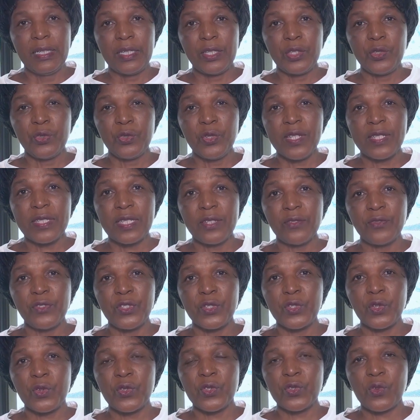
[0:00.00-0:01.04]
UNICEF
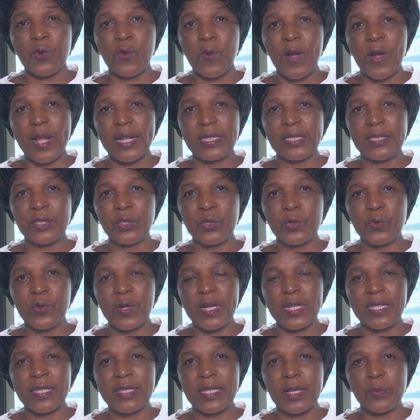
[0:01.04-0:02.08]
is also working
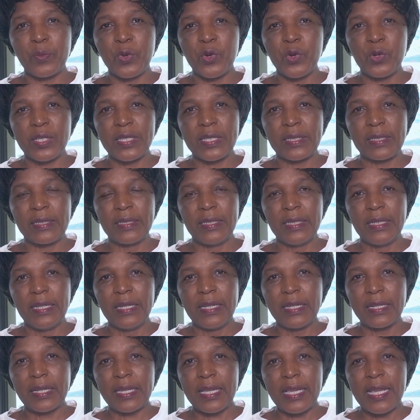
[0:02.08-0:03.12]
towards supporting
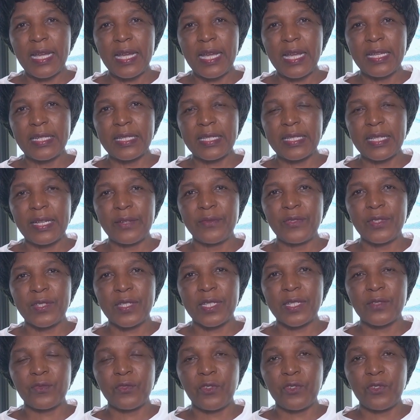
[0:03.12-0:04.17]
care and
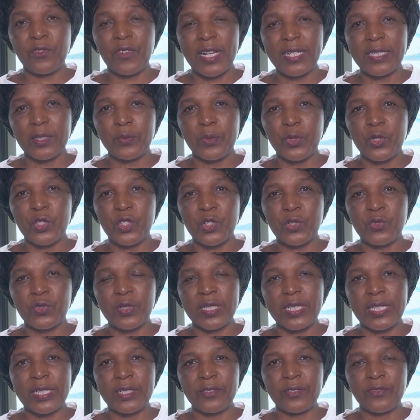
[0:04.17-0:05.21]
services for vulnerable
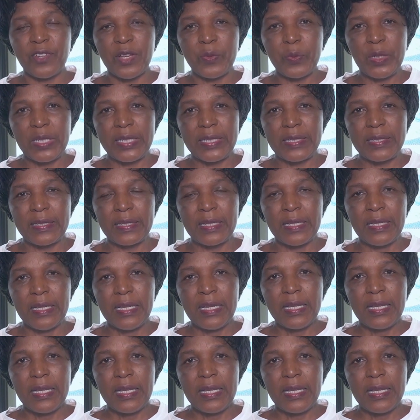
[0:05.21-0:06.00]
children and families.